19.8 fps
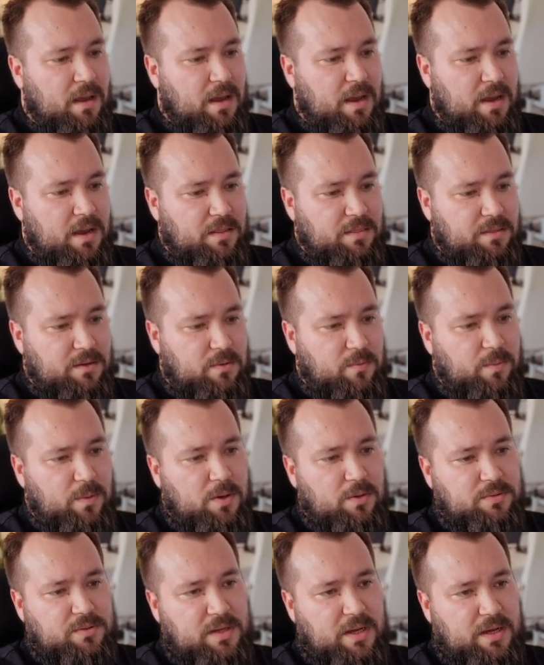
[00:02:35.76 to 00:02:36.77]
And the
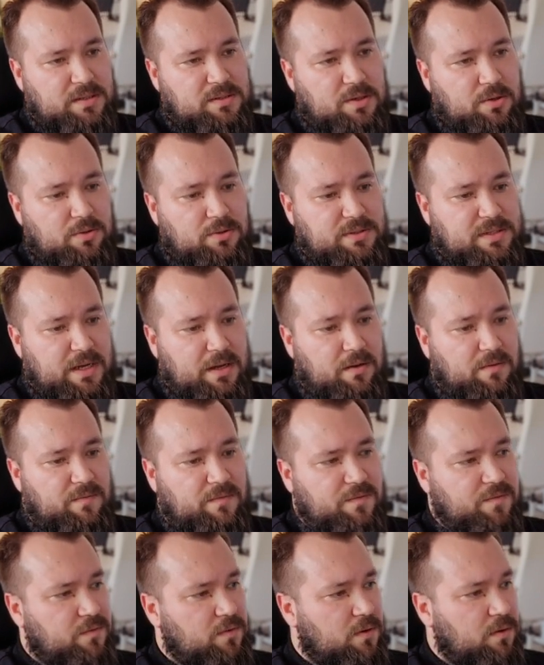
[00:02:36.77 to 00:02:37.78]
quote has gone
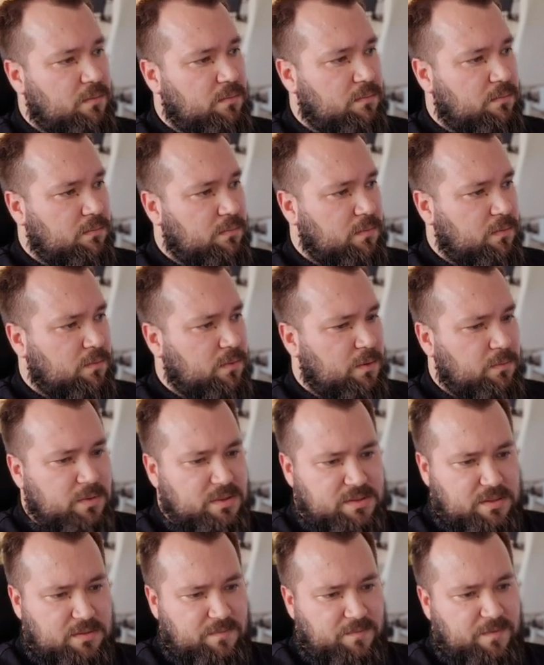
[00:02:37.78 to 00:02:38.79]
down from, what
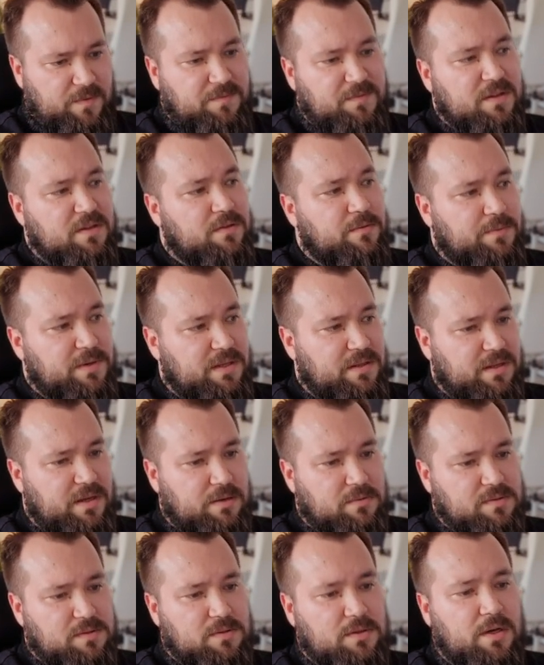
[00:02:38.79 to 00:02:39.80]
was it, fifty-three
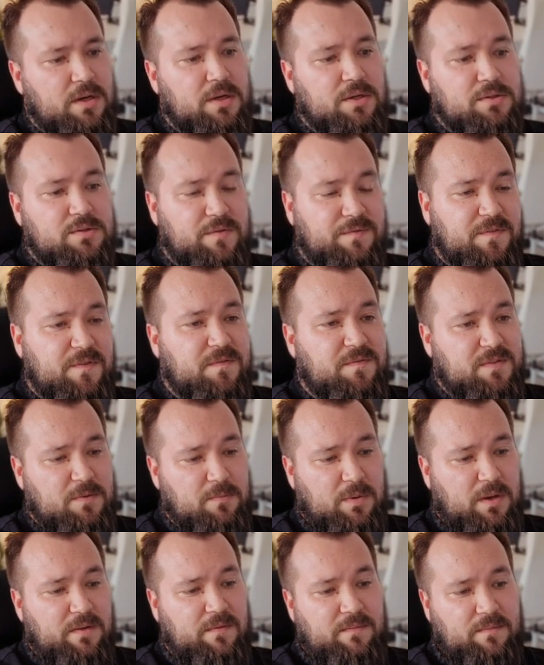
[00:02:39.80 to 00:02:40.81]
thousand to
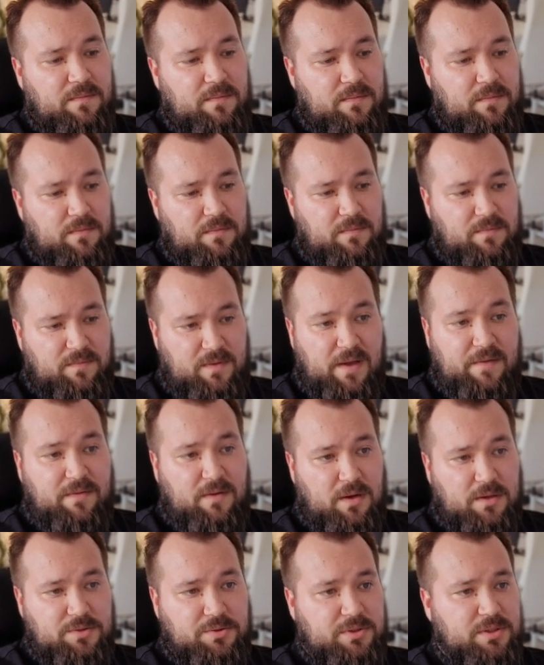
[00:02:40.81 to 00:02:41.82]
fifty-one thousand five
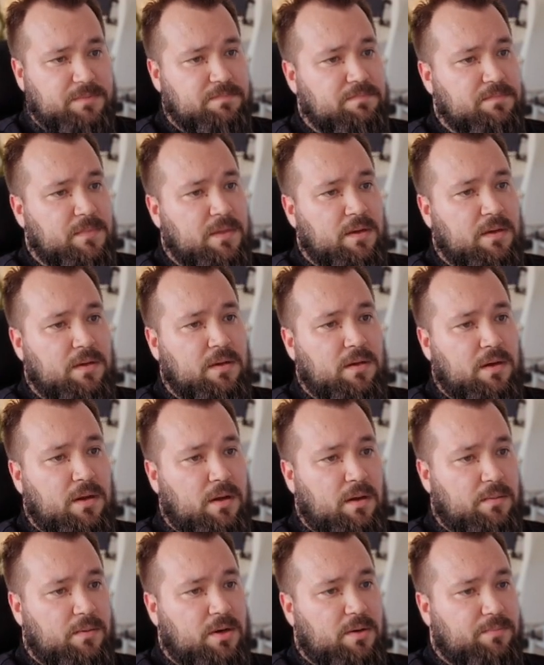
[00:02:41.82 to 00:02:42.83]
hundred.
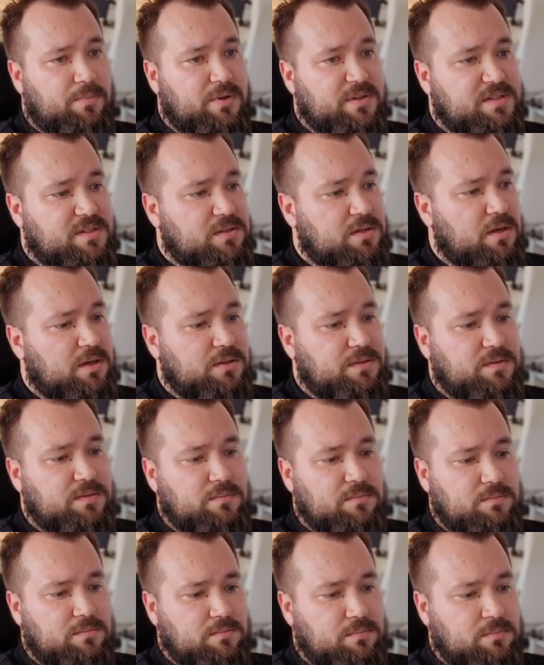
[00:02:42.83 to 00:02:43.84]
I'm gonna press start,
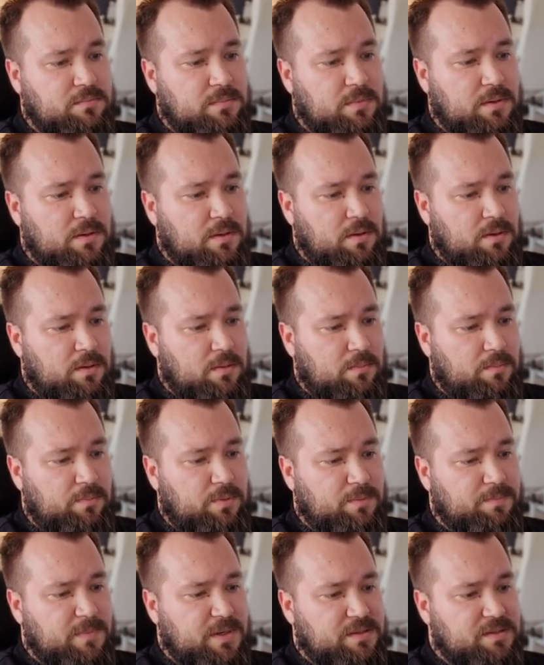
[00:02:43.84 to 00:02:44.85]

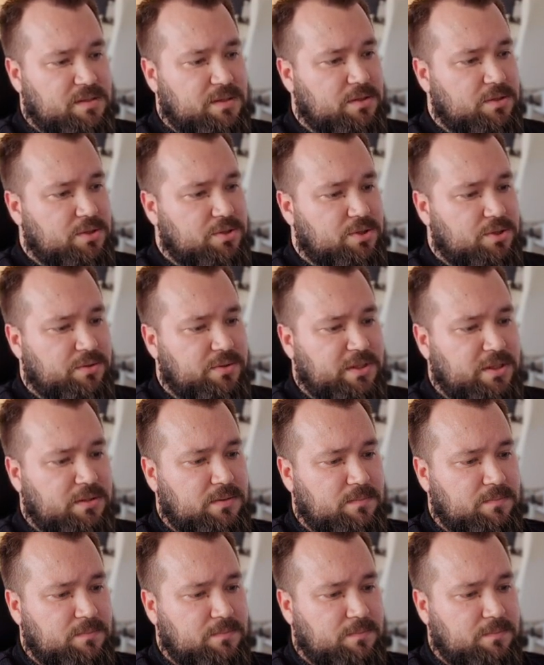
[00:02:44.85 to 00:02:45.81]
put my signature in,